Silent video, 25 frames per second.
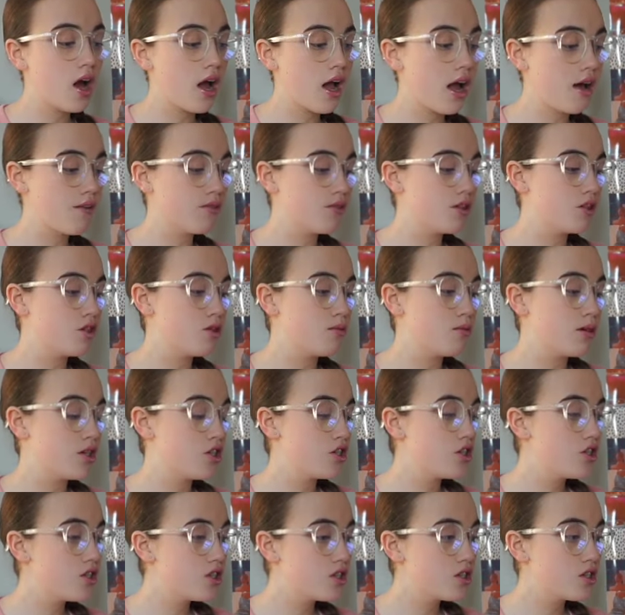I have to do my
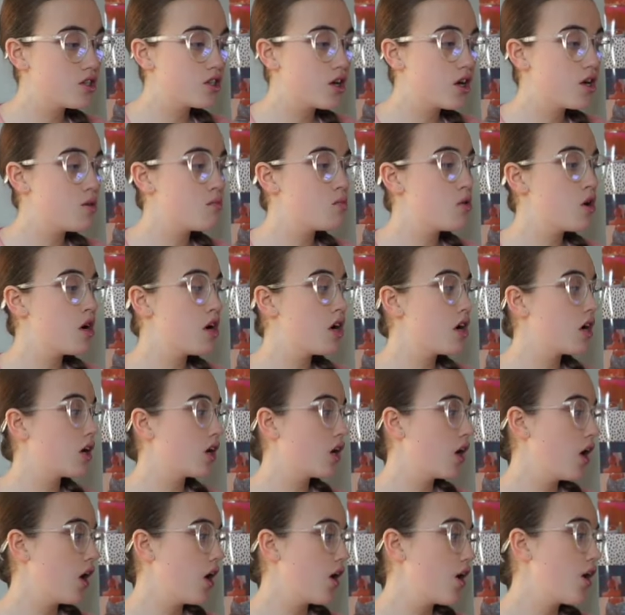tutor's
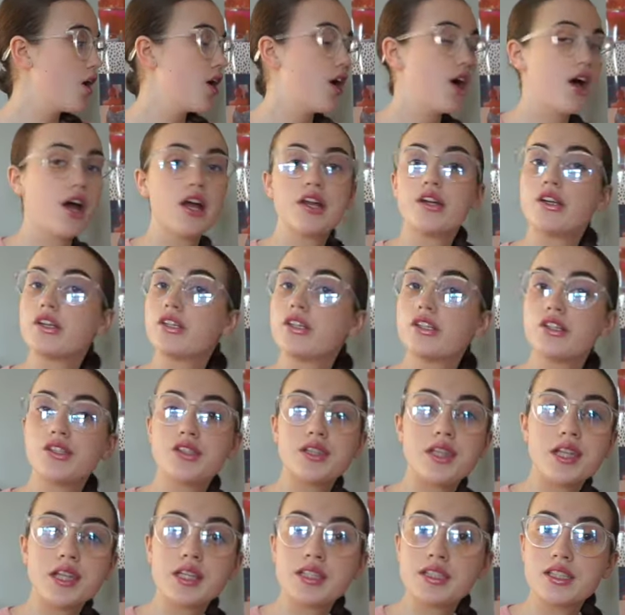homework and just
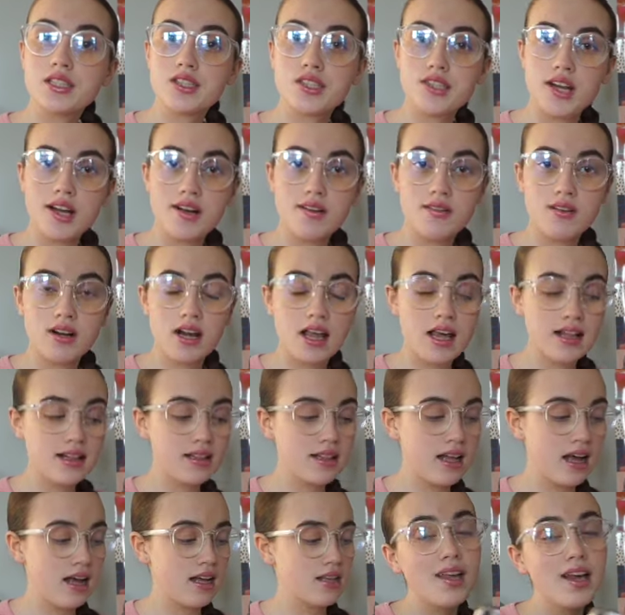things in general like
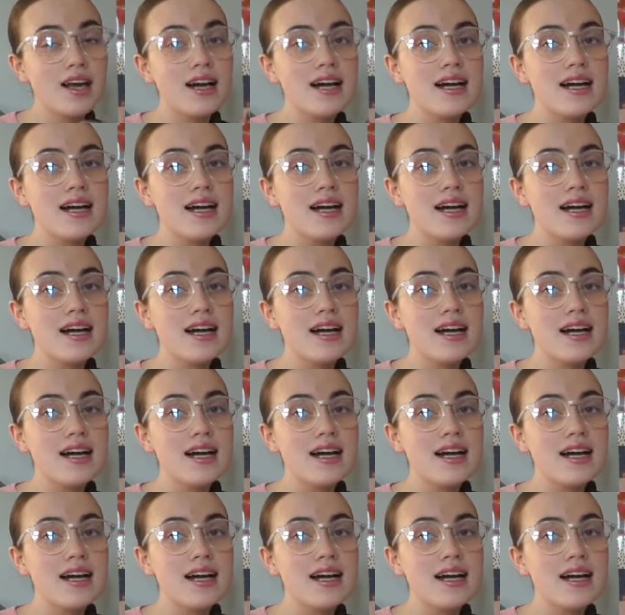that.